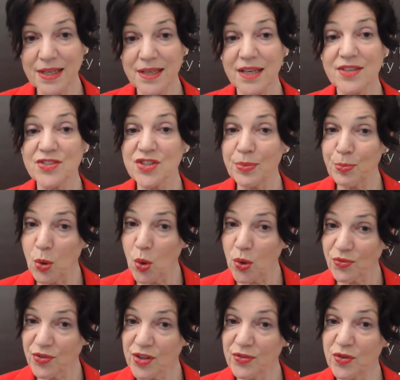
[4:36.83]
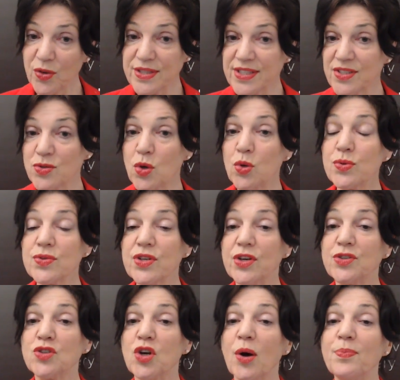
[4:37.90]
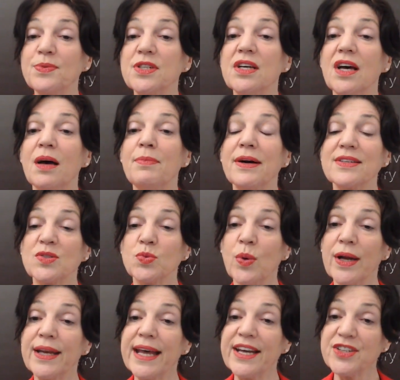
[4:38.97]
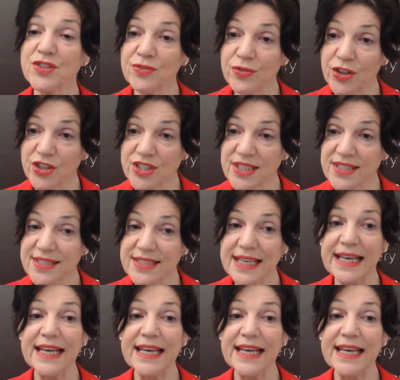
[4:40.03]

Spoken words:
Support for The Voice has also dropped amongst One Nation voters,